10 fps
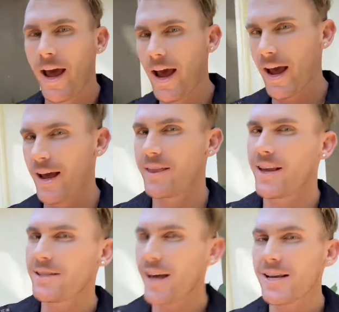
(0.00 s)
And
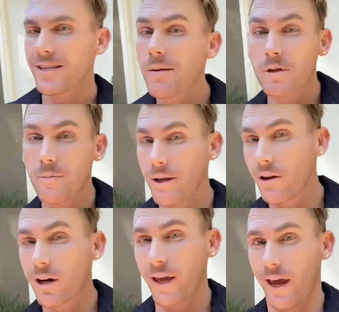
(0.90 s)
this guy seems to be
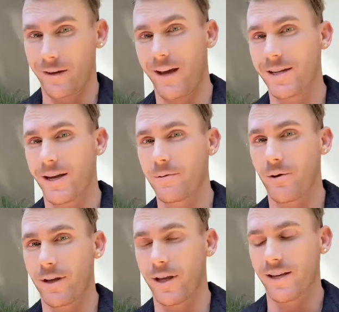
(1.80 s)
looking as I'm
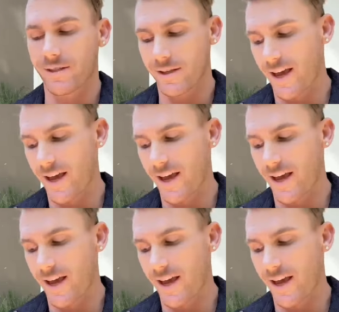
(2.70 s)
doing this.